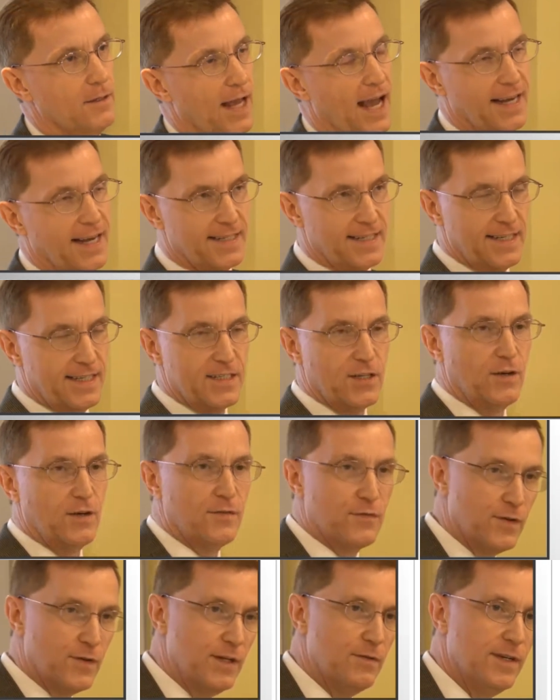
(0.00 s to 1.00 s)
access our
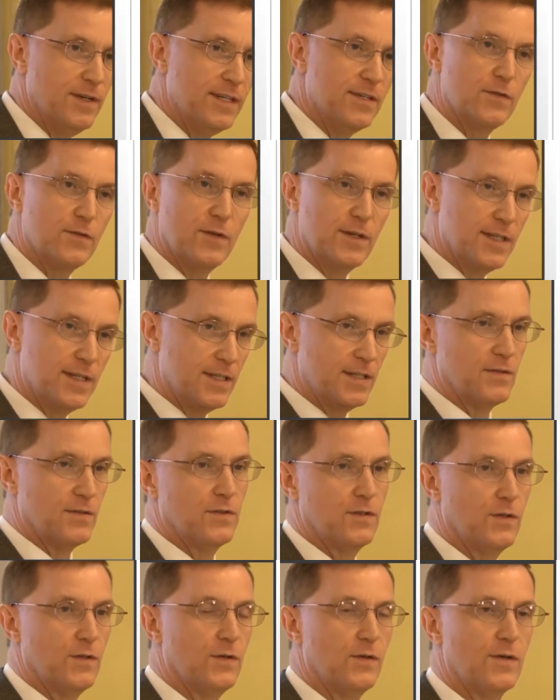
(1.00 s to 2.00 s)
free resources,
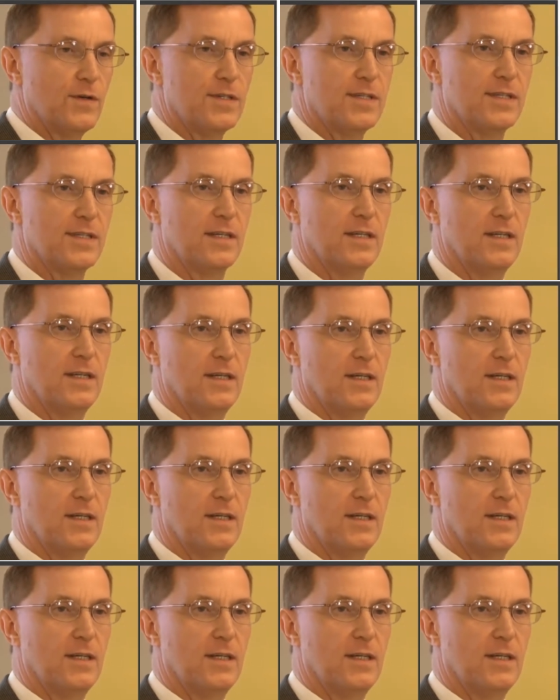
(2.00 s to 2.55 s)
of course,